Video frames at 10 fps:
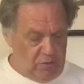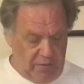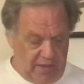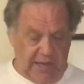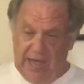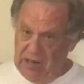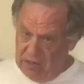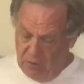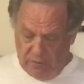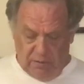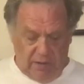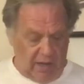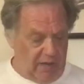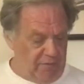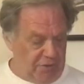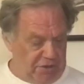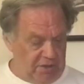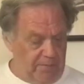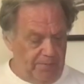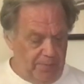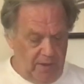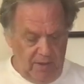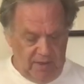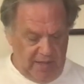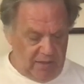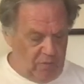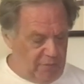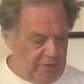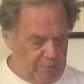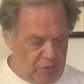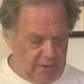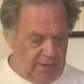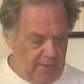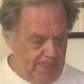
So with the eighth note uh, version, the eighth note framework,